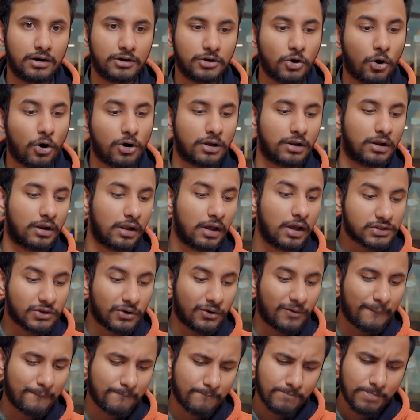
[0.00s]
dongle.
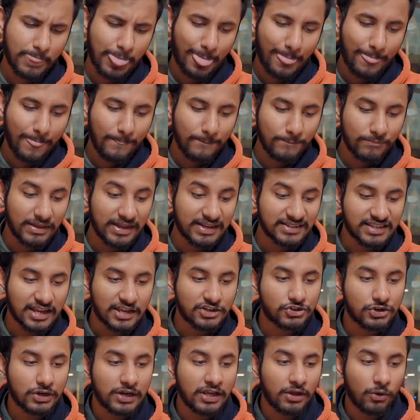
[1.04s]
So
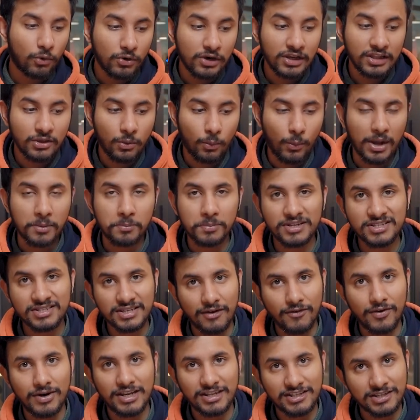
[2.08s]
essentially only the OnePlus
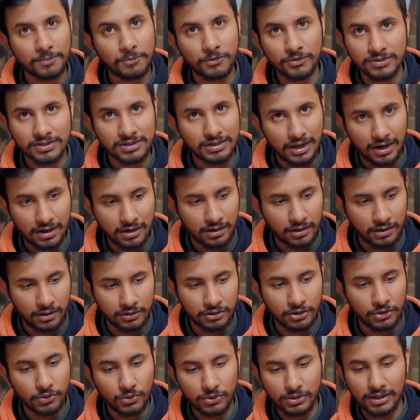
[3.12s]
7T supports that.
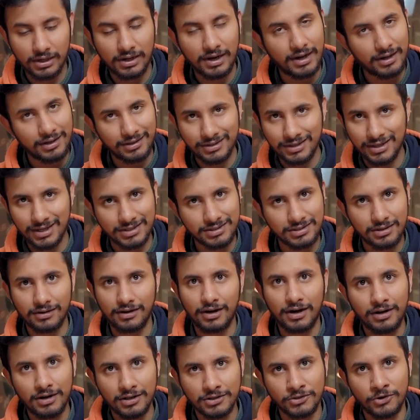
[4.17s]
The Note 10 Lite and the S10
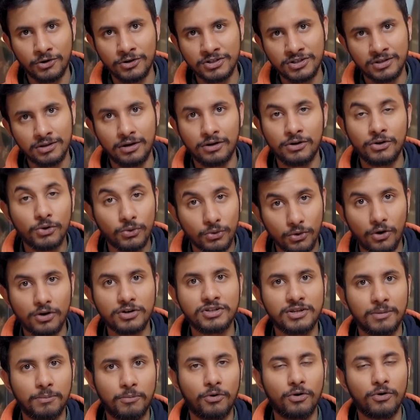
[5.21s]
Lite do
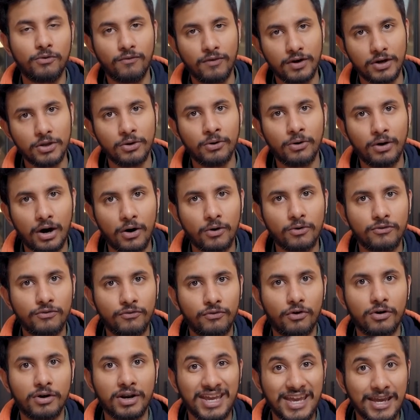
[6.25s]
not support video out
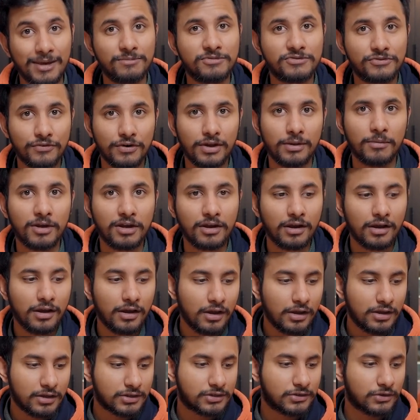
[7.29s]
for game streaming.
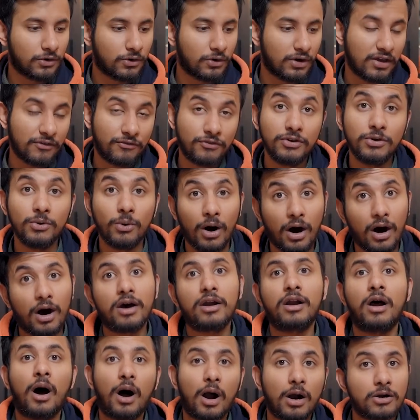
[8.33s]
So if you
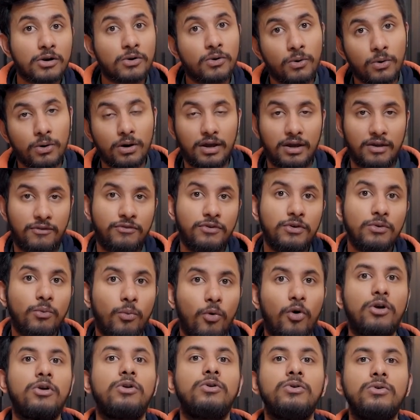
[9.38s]
are hardcore, if you
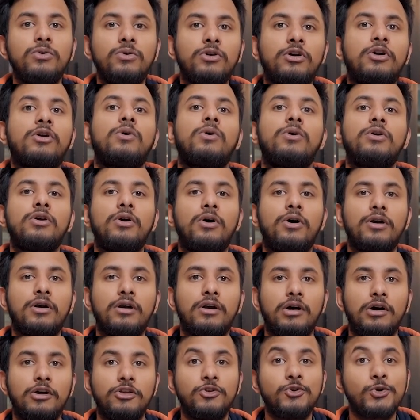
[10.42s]
want to grow your
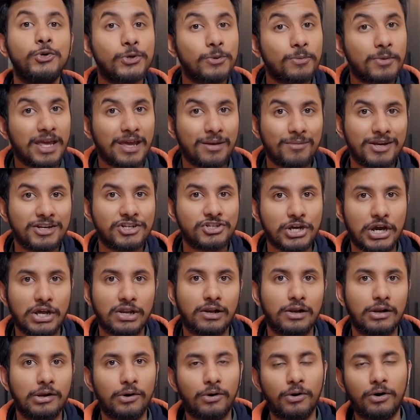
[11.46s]
YouTube gaming
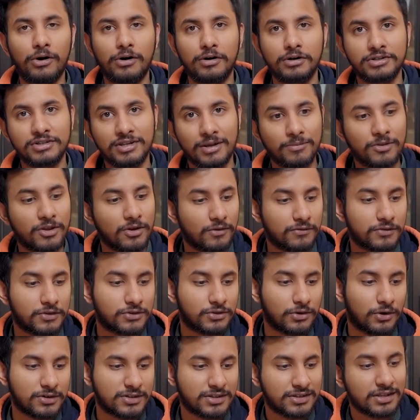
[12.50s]
channel or something of the
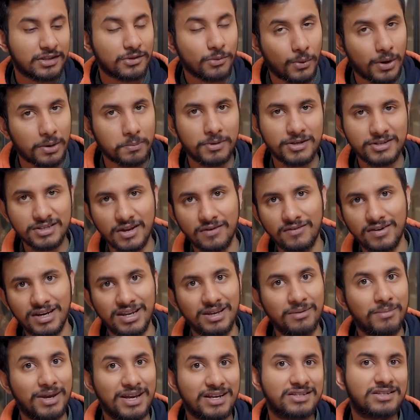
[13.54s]
sorts, then the OnePlus
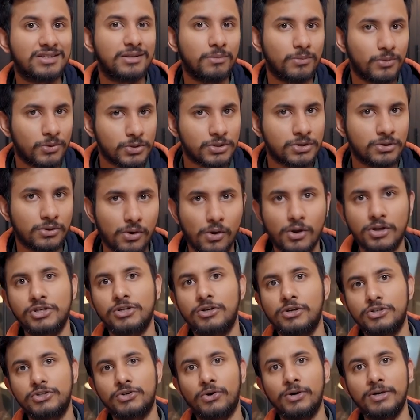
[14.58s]
7T makes the most
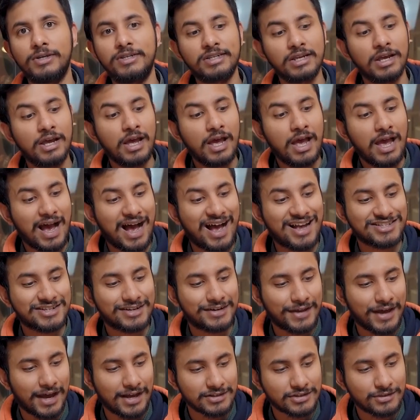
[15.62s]
logical choice, as
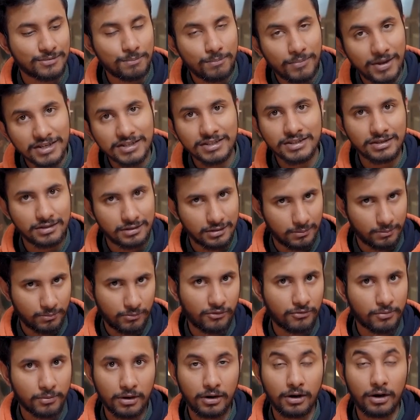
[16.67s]
it has the best
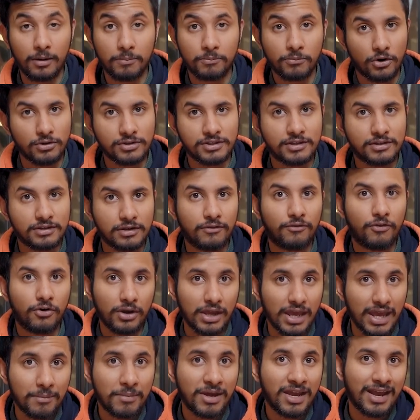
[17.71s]
processor for
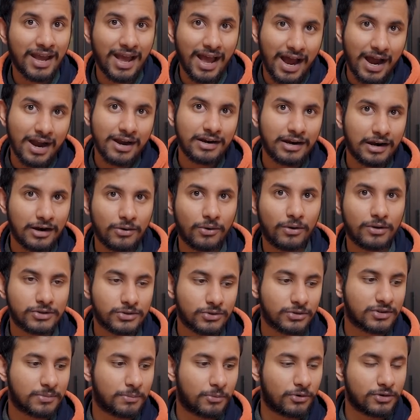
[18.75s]
gaming and it
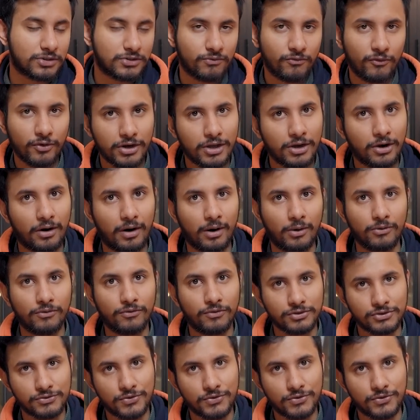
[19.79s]
also supports video out for